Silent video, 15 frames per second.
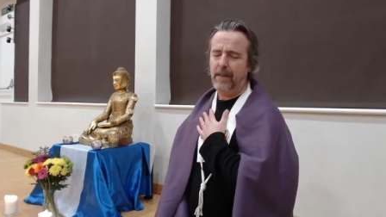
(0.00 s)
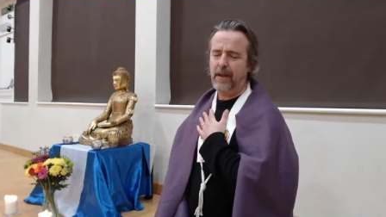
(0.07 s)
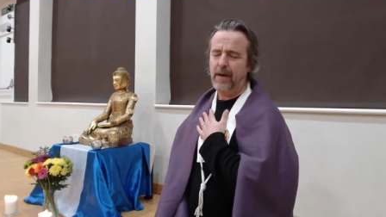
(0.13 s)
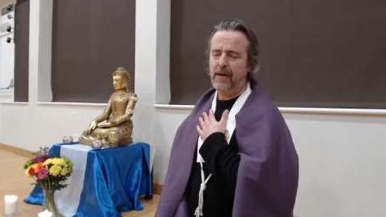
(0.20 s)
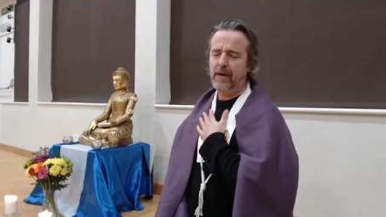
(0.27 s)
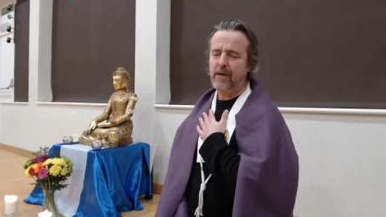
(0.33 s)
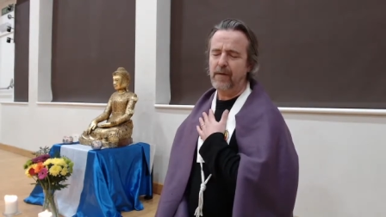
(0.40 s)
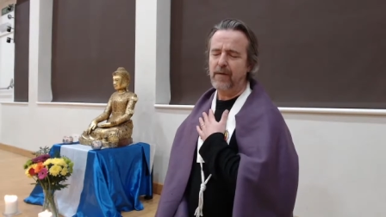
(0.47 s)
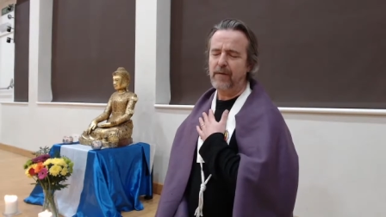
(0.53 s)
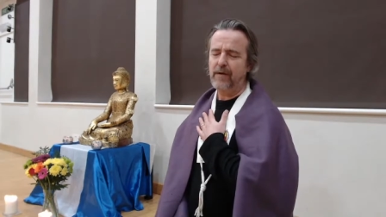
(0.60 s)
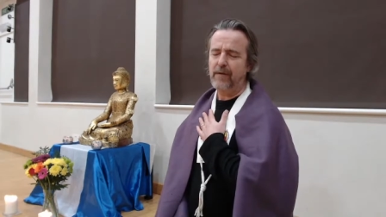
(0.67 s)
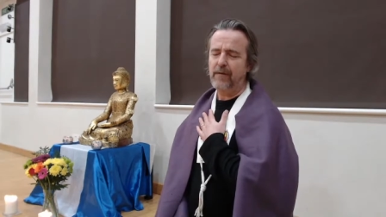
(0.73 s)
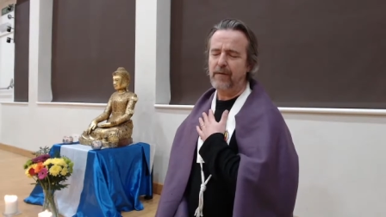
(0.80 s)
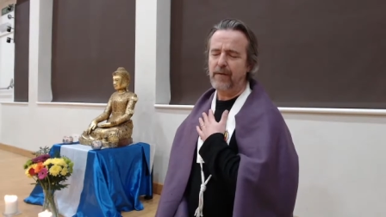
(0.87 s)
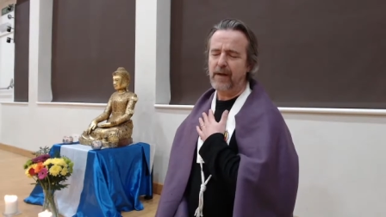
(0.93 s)
You can also
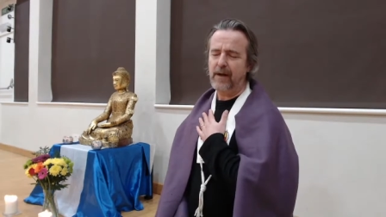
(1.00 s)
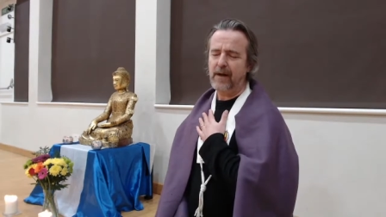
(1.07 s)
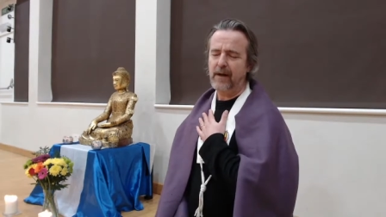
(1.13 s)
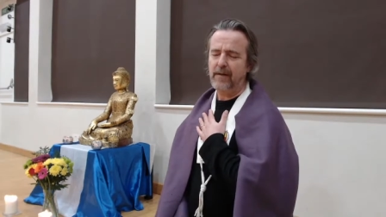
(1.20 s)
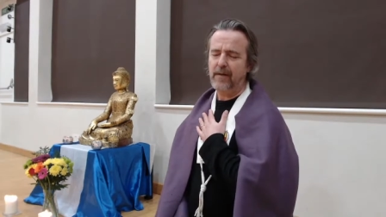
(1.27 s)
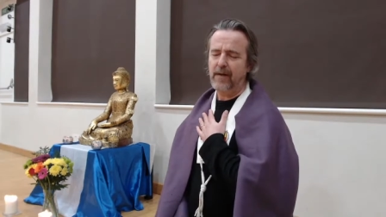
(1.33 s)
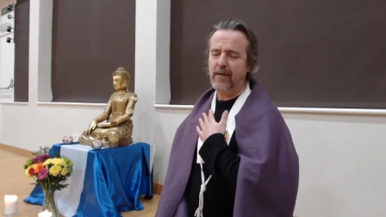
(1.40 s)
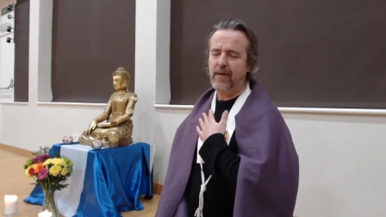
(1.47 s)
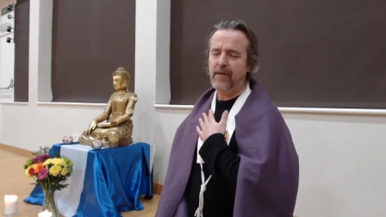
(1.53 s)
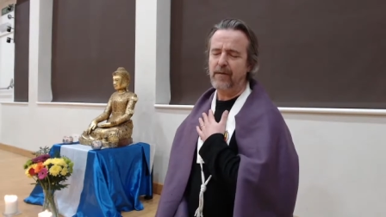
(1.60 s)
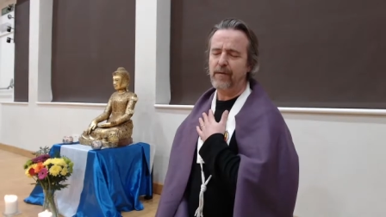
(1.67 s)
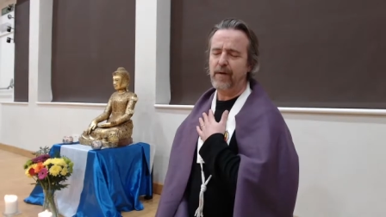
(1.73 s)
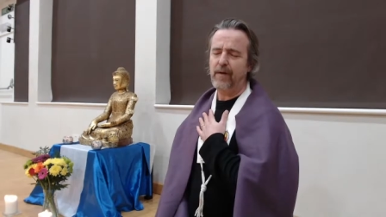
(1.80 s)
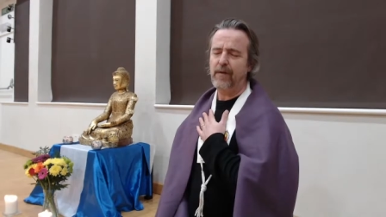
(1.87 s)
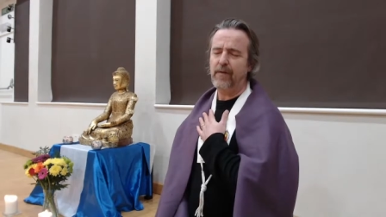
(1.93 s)
feel it in the
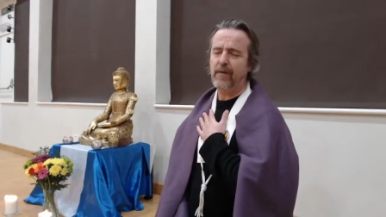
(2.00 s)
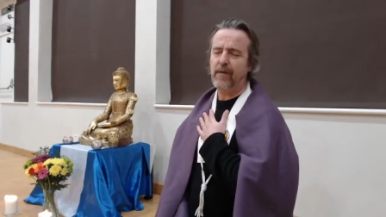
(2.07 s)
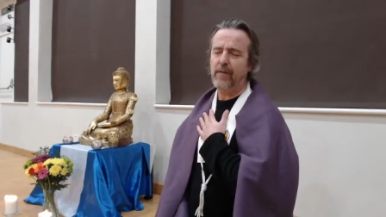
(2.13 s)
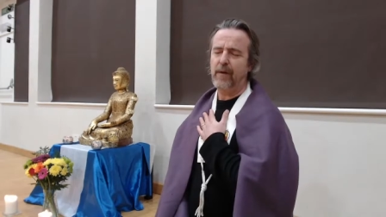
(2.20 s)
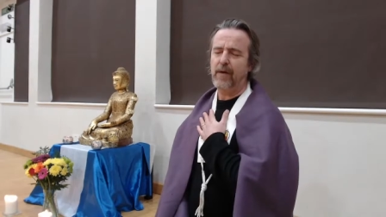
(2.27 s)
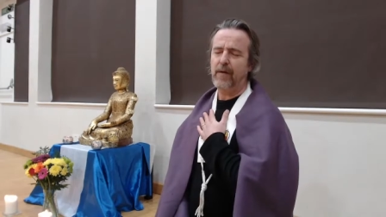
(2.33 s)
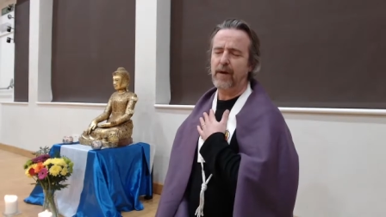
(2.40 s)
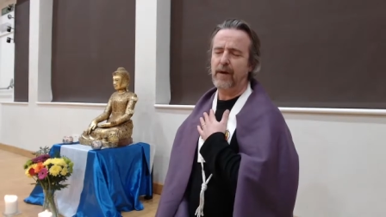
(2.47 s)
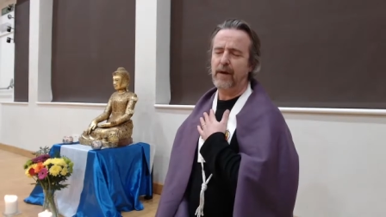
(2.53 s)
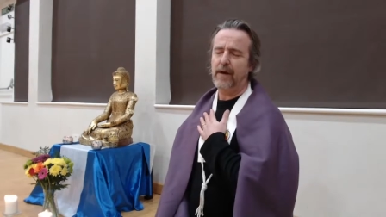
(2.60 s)
front of the body.